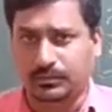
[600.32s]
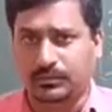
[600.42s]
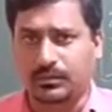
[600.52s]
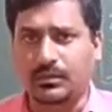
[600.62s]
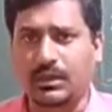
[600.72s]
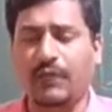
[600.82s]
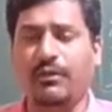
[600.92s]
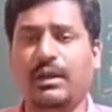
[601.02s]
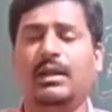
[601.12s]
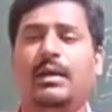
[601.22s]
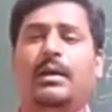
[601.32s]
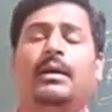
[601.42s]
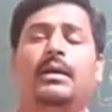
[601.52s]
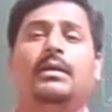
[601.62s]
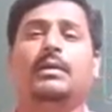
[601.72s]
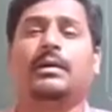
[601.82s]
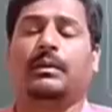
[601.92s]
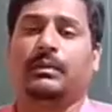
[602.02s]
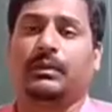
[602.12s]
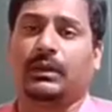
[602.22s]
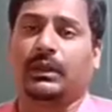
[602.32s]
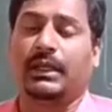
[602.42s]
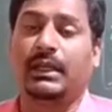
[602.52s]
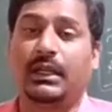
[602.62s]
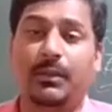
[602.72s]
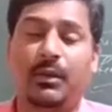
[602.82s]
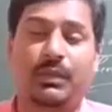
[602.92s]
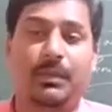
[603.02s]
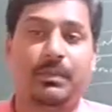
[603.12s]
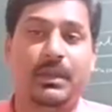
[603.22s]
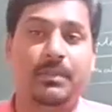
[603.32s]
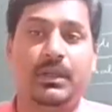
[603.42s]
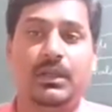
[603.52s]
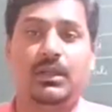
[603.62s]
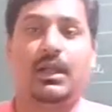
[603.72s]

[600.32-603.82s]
even income of the people and their